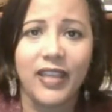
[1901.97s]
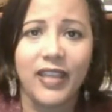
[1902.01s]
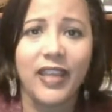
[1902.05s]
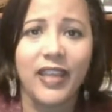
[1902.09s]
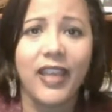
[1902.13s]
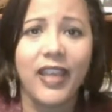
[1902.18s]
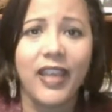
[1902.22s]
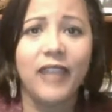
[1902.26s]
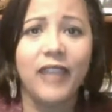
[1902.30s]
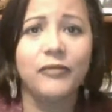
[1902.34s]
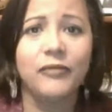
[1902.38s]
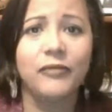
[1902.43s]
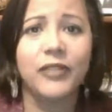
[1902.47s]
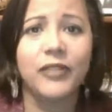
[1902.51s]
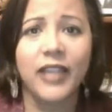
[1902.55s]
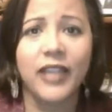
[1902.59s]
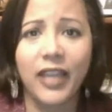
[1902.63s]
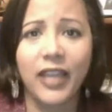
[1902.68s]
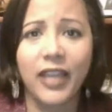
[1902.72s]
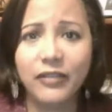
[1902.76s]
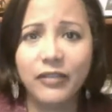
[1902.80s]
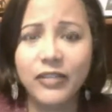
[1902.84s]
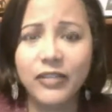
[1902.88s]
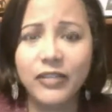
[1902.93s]
And what
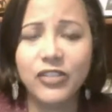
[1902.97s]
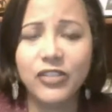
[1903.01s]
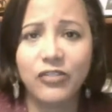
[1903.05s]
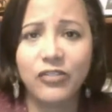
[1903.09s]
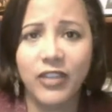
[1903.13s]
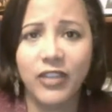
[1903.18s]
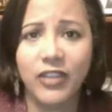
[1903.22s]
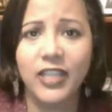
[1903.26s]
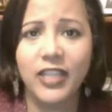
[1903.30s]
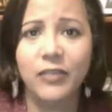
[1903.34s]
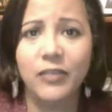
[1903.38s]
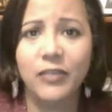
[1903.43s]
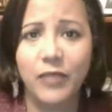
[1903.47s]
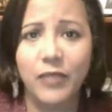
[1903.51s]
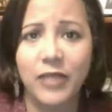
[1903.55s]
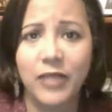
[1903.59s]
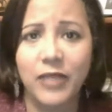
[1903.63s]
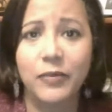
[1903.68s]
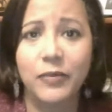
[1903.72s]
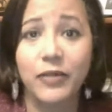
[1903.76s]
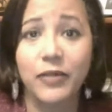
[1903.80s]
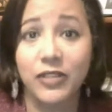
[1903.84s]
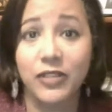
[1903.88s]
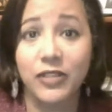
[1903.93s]
I was training
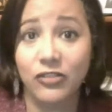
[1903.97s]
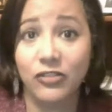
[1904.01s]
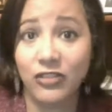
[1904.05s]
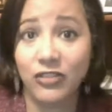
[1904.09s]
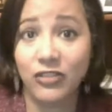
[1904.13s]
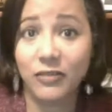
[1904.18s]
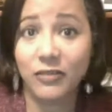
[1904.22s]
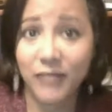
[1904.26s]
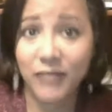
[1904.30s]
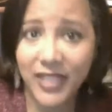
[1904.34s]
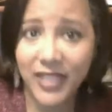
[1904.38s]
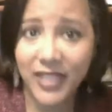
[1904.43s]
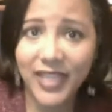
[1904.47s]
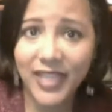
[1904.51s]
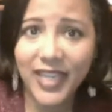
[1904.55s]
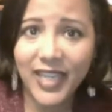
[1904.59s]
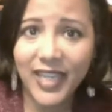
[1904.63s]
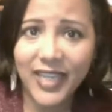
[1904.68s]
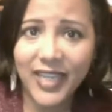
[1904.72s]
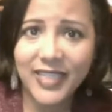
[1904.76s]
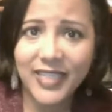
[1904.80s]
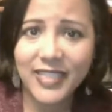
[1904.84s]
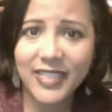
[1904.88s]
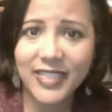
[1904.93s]
people to treat me
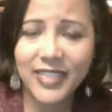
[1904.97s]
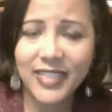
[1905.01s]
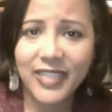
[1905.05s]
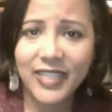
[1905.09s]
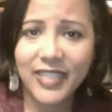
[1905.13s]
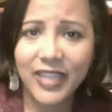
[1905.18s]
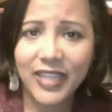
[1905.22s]
as